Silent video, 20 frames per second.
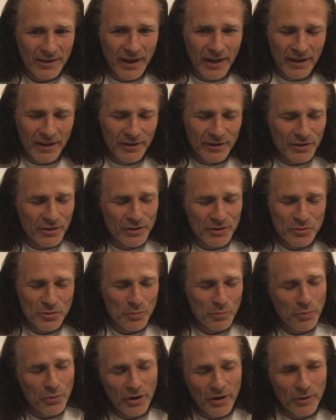Yeah, it's
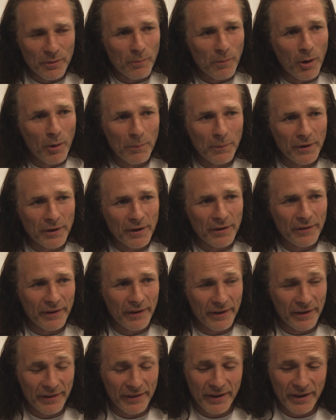a brilliant moment at
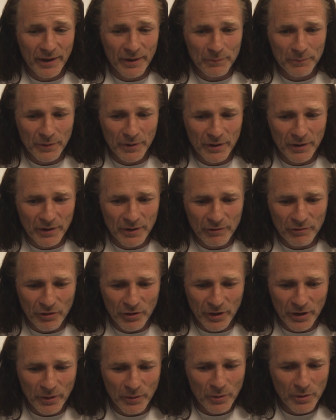the end of the game, it
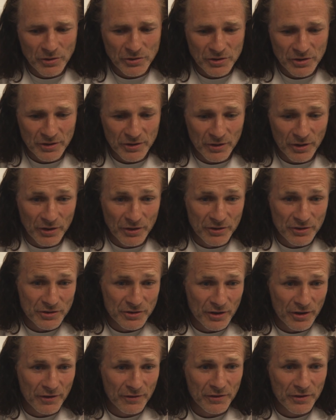really was, and
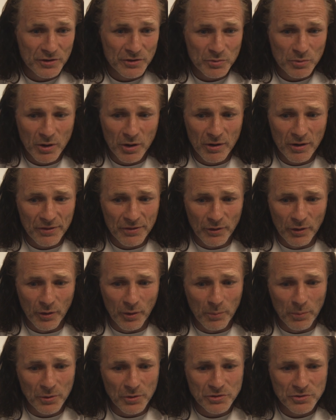deserved it as well. I thought
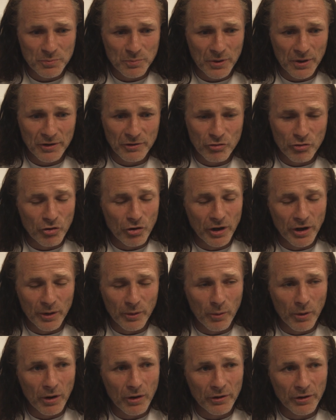the boys played
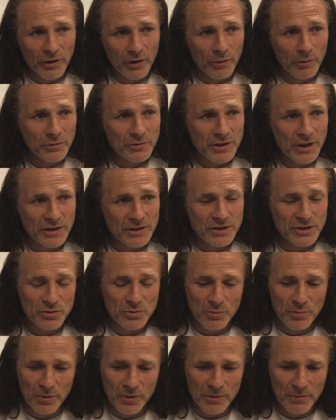really well. The
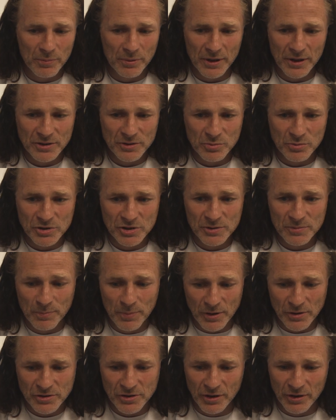tactics we put in place were
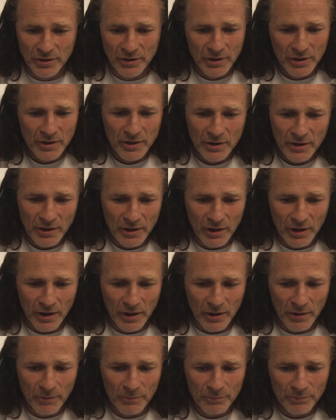spot on.
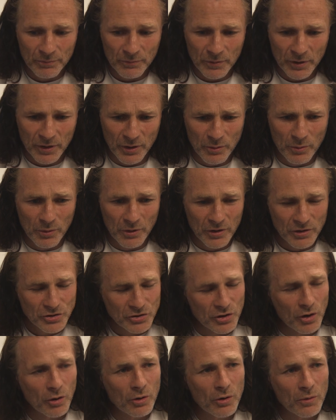We knew we were going to
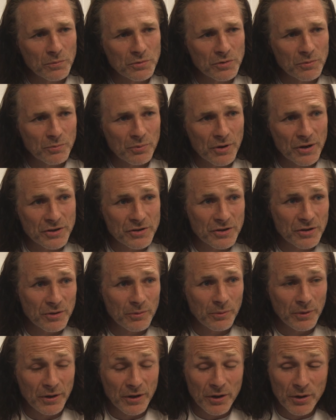soak up some
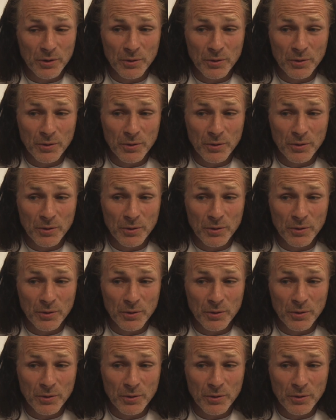pressure. We